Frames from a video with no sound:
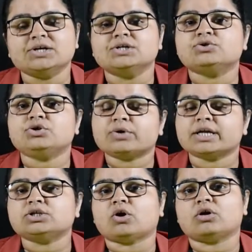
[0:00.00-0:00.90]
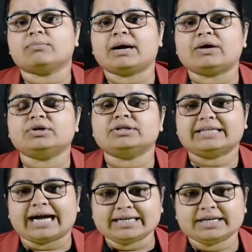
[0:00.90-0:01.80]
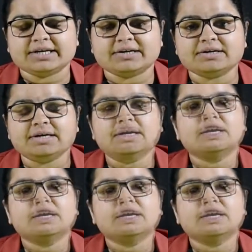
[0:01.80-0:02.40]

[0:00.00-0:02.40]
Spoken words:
So you can talk about that here.